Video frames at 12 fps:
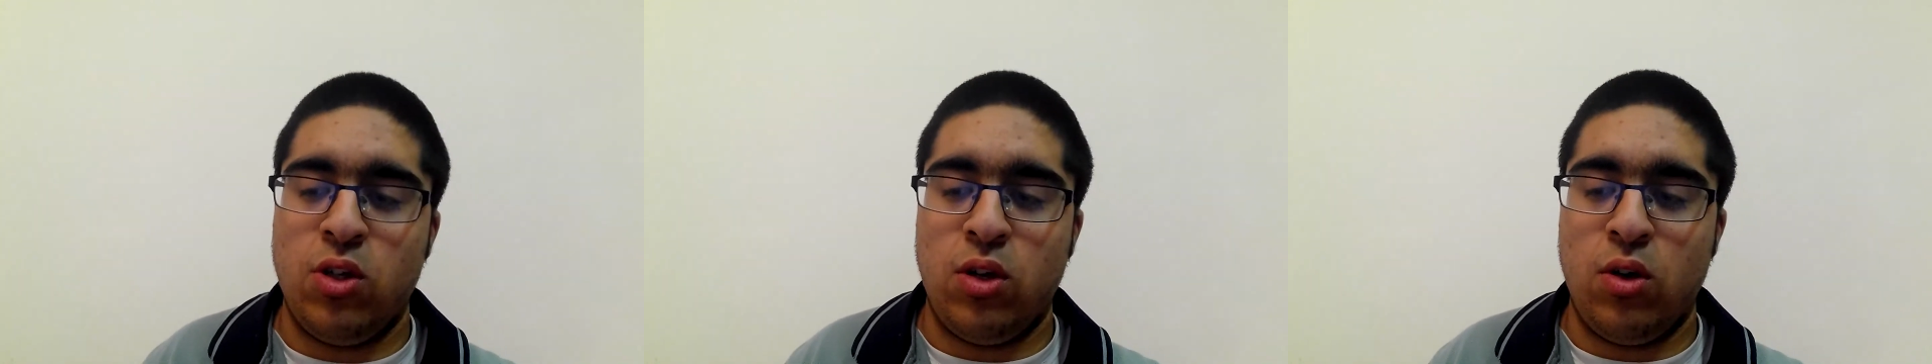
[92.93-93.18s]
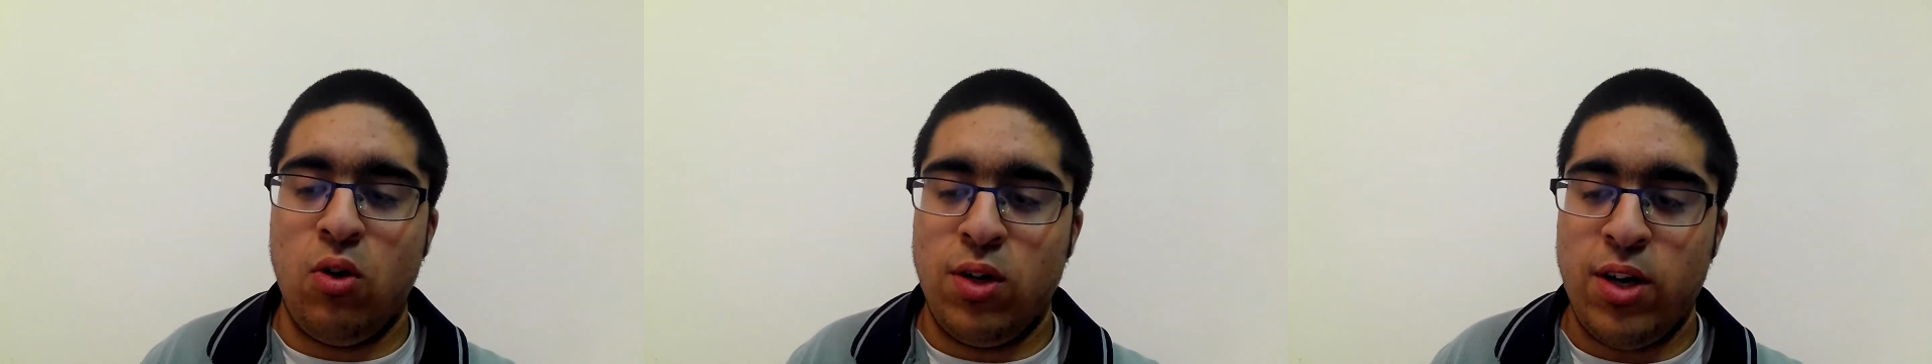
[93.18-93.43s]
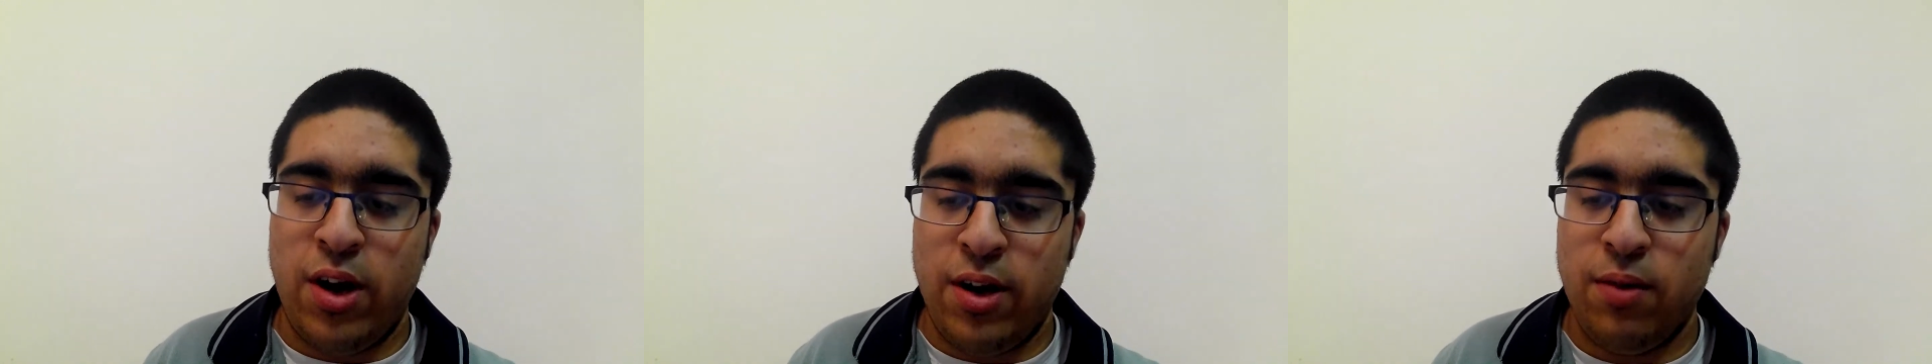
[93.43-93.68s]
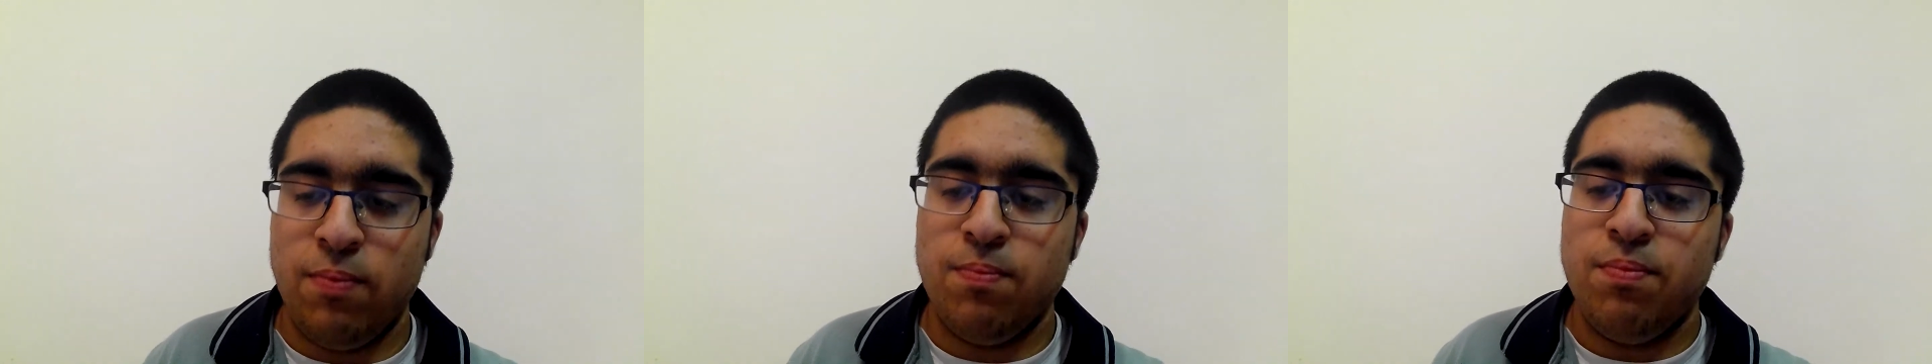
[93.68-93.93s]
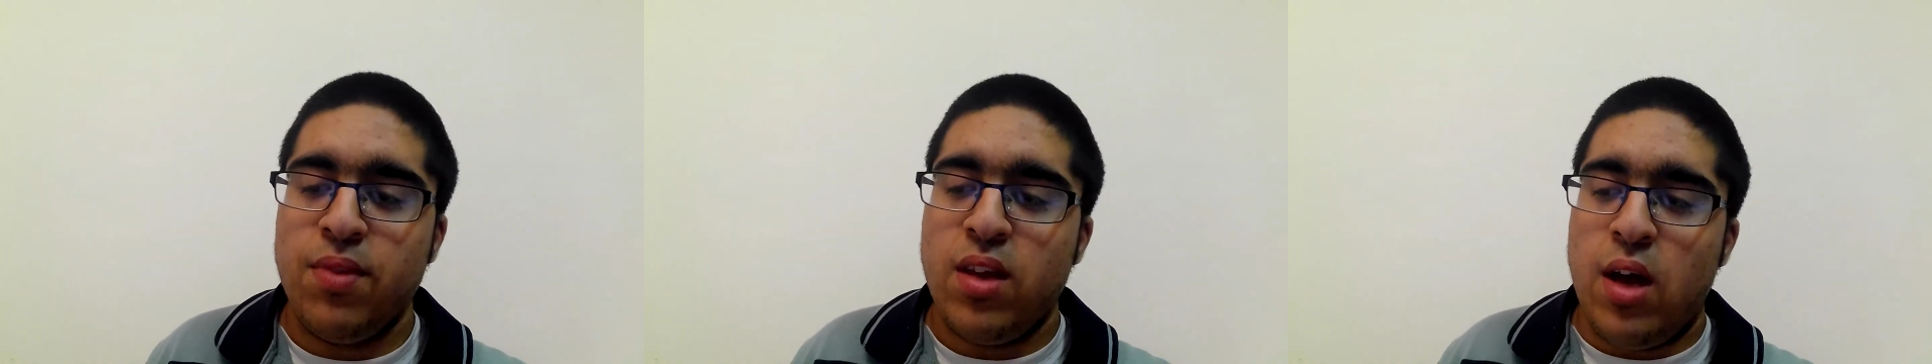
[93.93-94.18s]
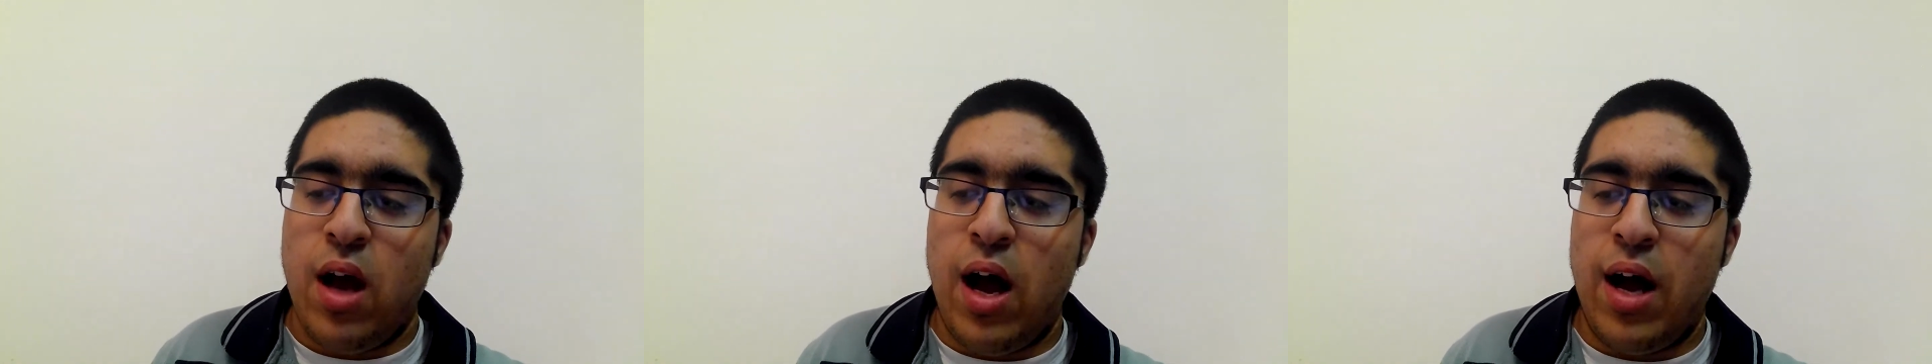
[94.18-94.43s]
the content.
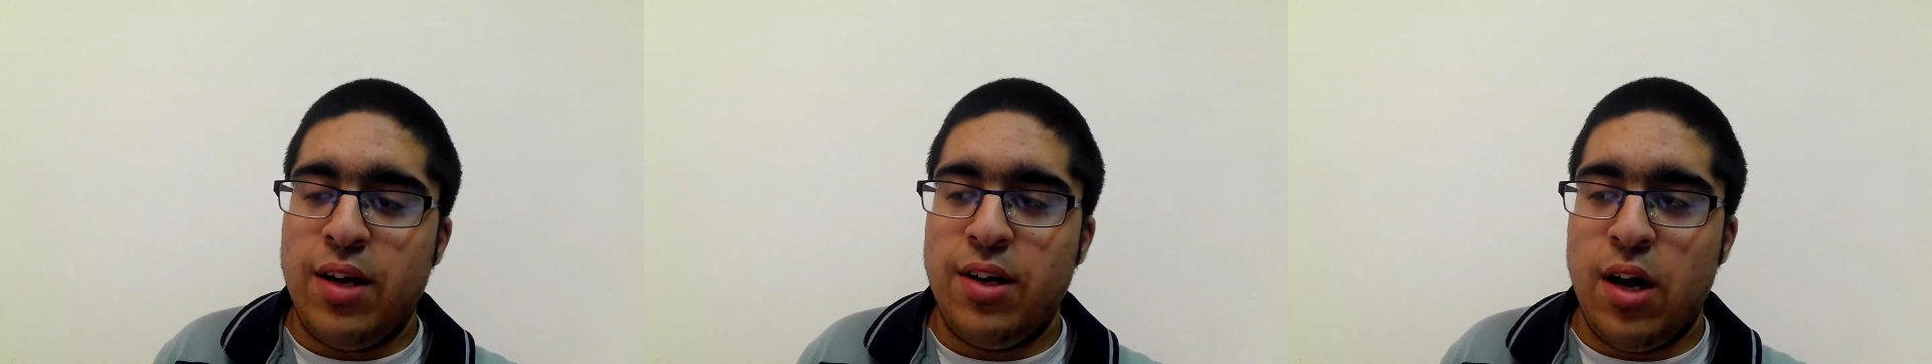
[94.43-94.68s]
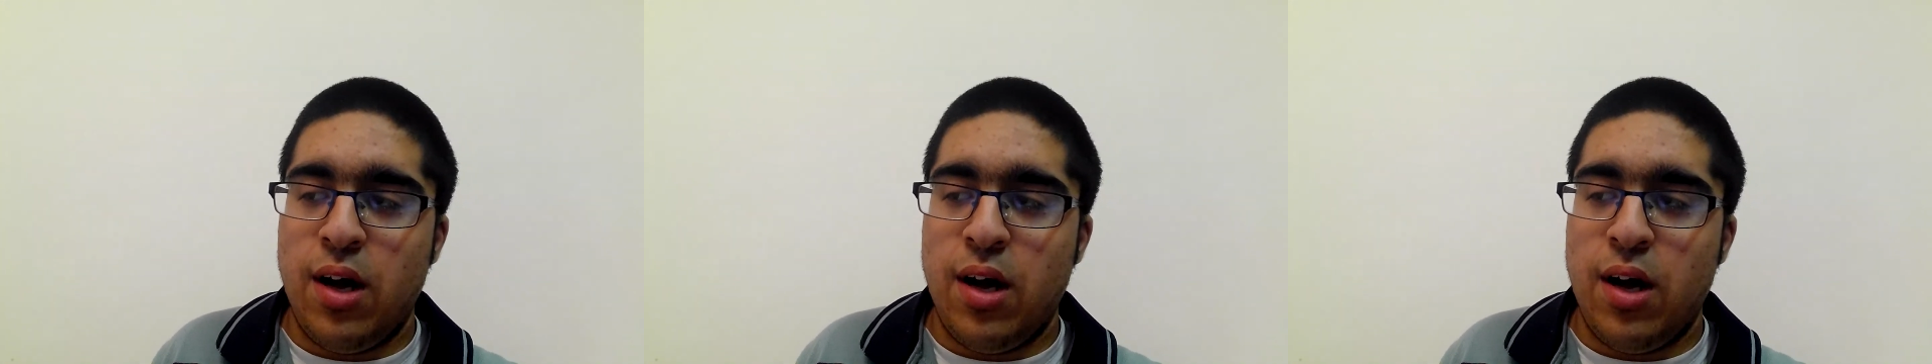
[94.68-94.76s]
And